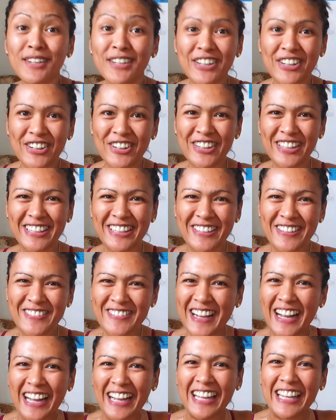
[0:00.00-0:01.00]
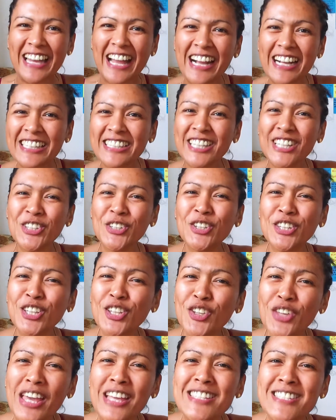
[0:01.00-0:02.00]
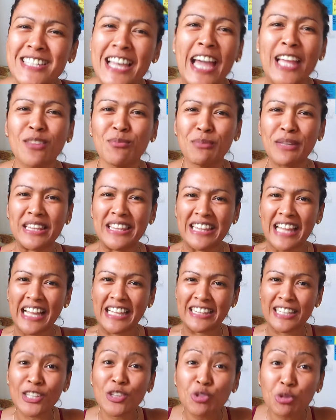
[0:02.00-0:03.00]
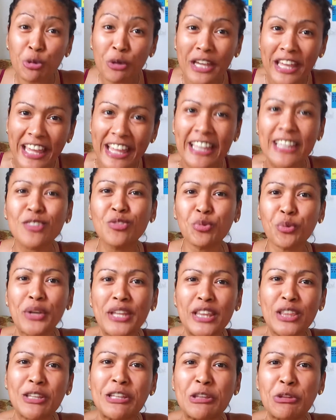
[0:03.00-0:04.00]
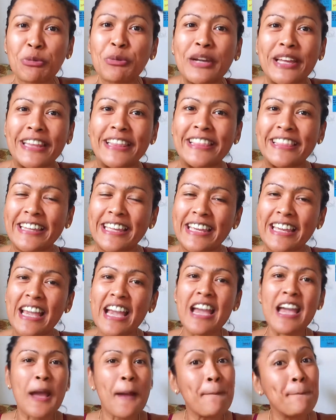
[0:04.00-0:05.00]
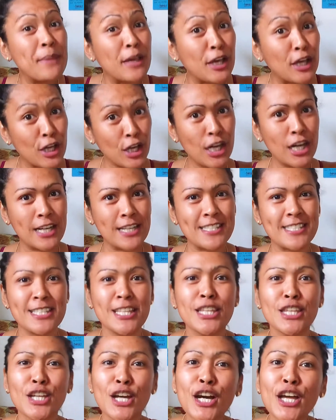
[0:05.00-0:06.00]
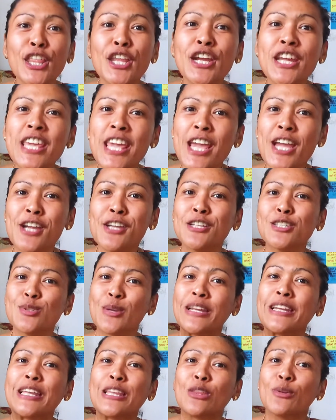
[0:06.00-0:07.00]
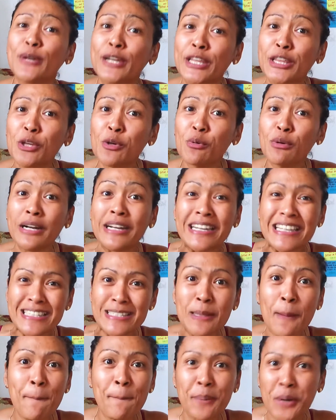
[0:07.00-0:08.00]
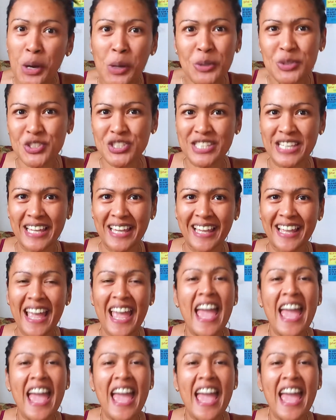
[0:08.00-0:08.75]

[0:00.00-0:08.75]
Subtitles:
Oh, diba? Kailangan ganun din yung excitement natin to end 2020, because another year, 2021, is approaching,